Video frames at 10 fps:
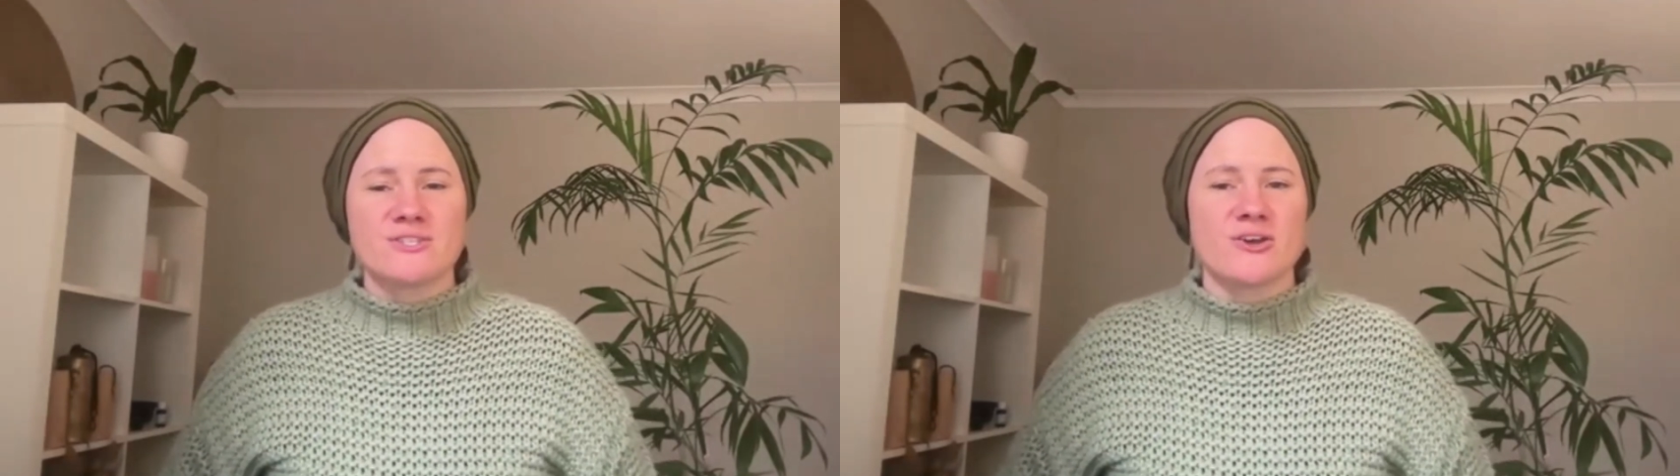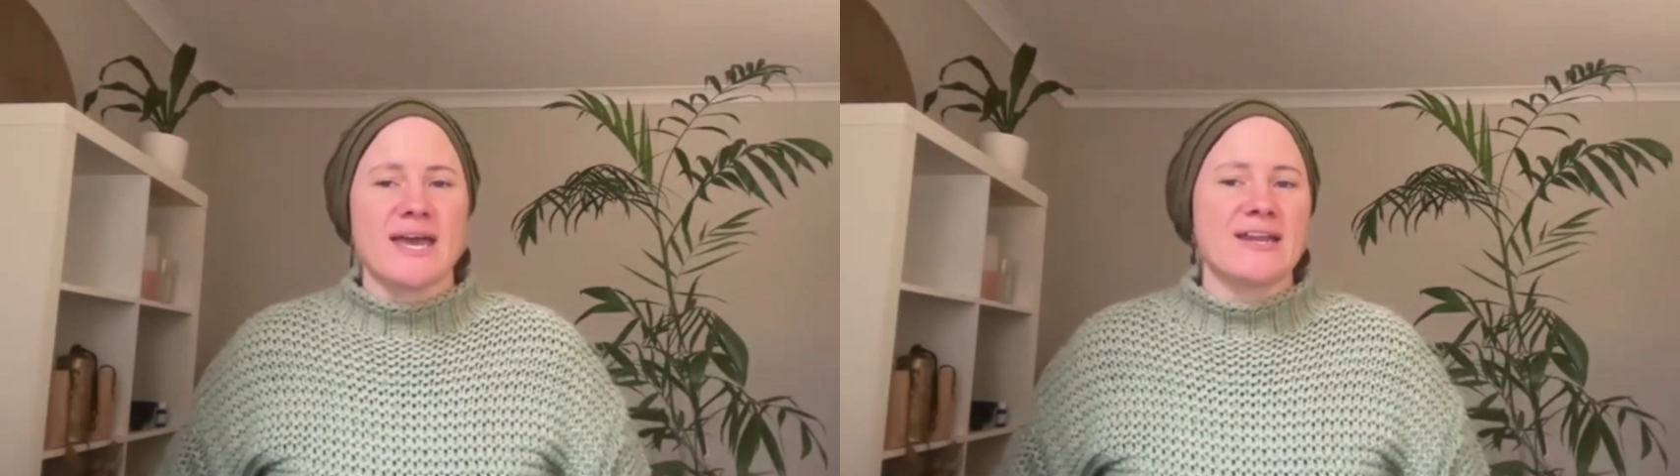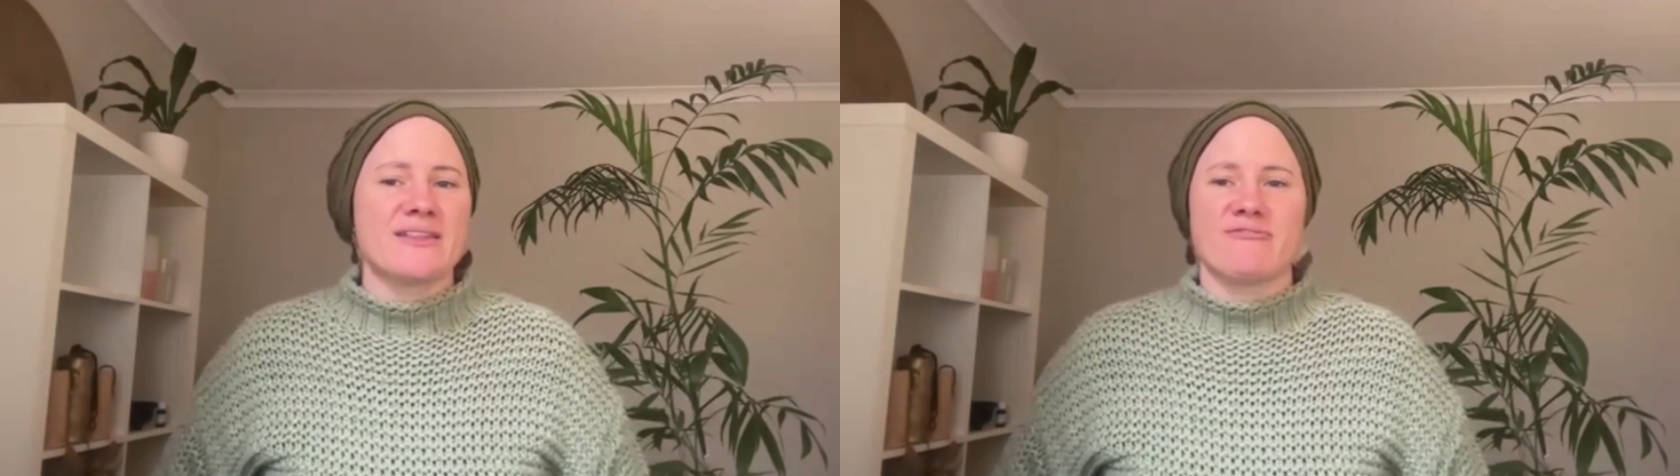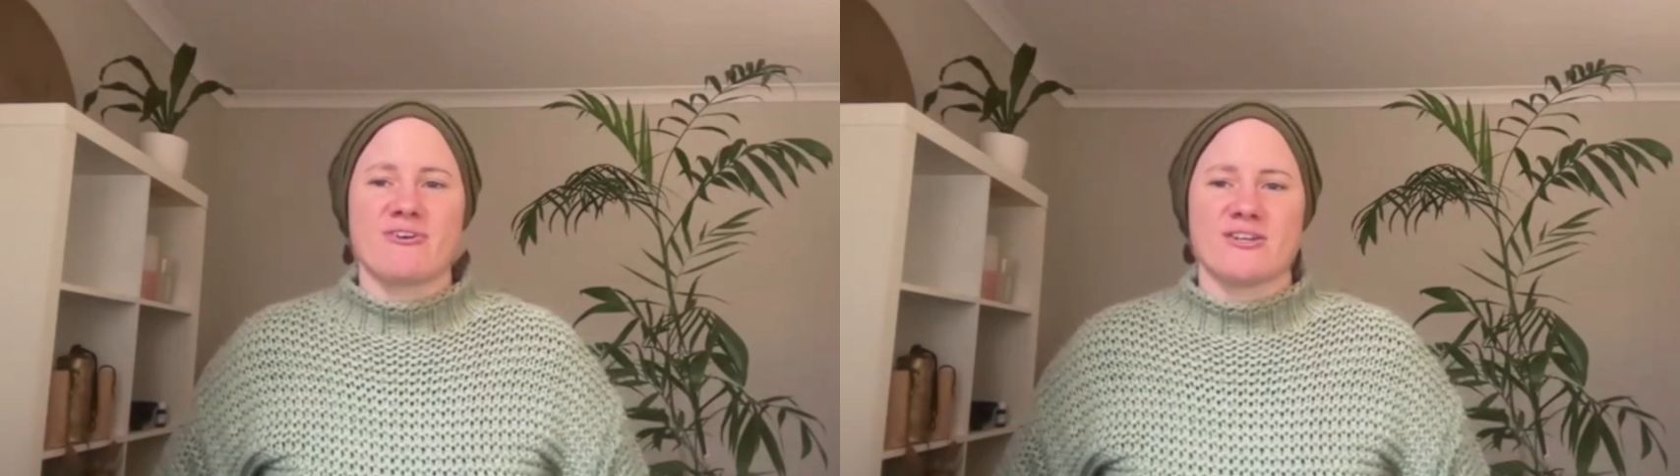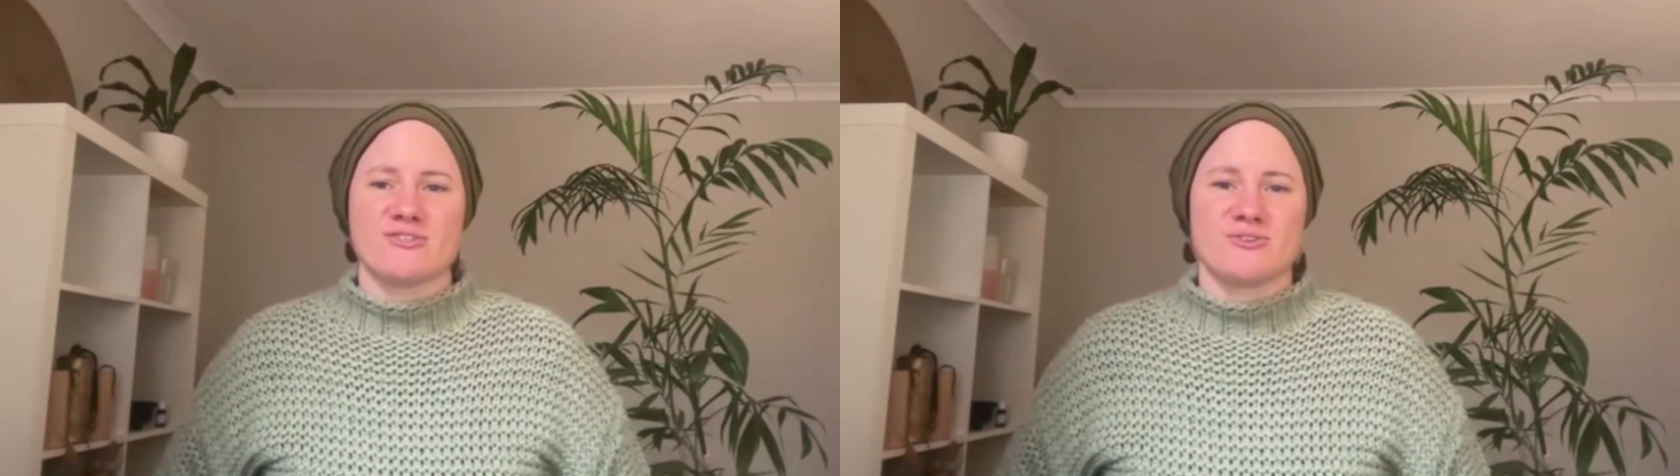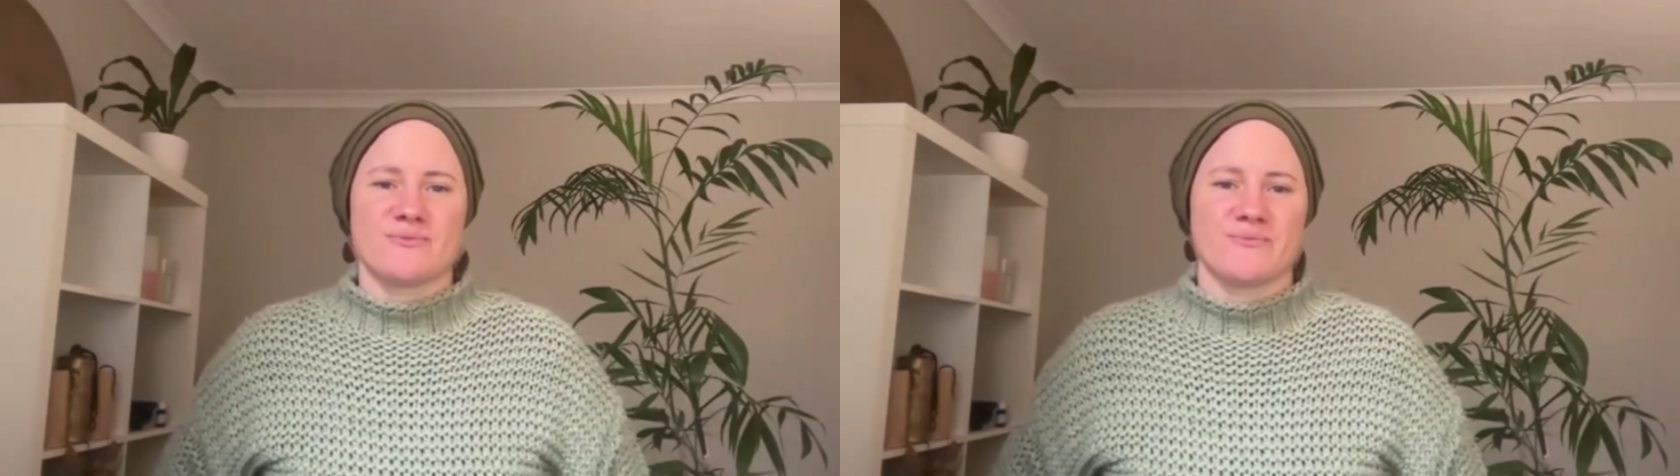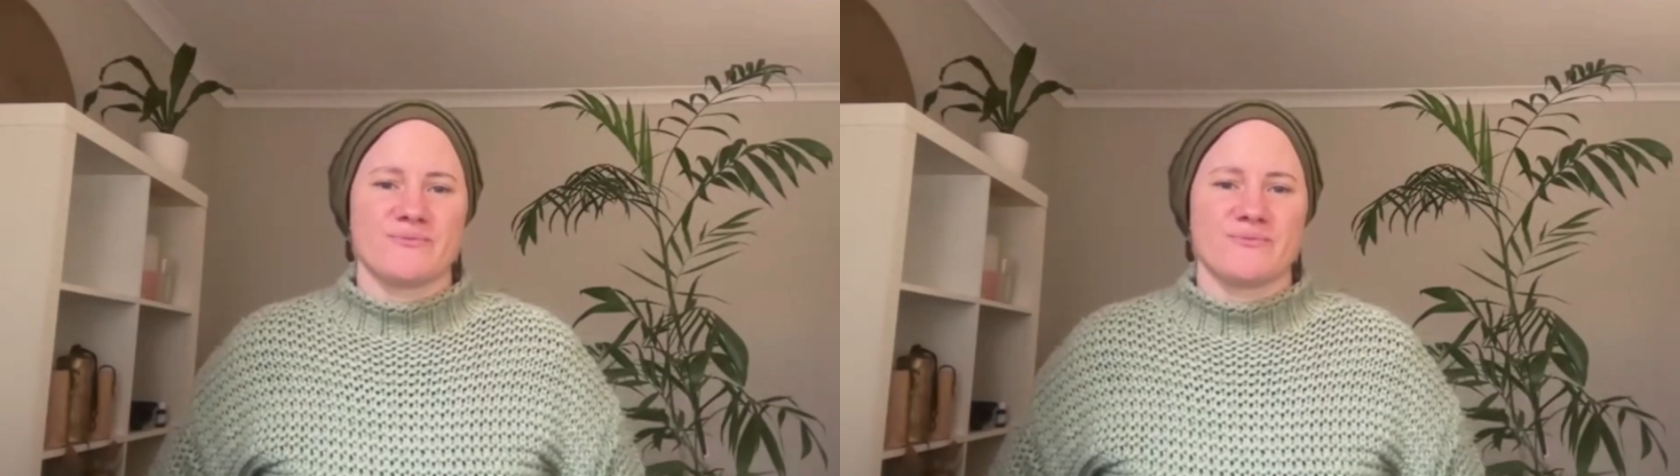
So how do they find you?